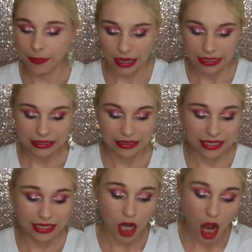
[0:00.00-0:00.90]
But
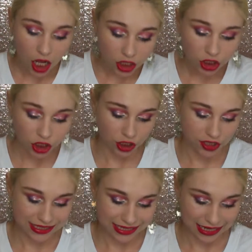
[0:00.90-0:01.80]
the color
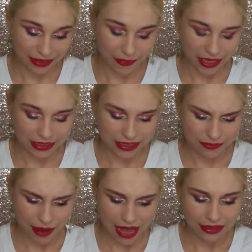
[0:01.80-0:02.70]
scheme in
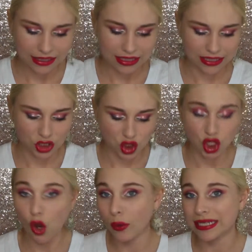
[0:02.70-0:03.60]
this palette is
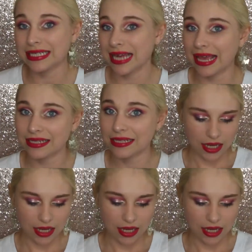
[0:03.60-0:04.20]
so intense.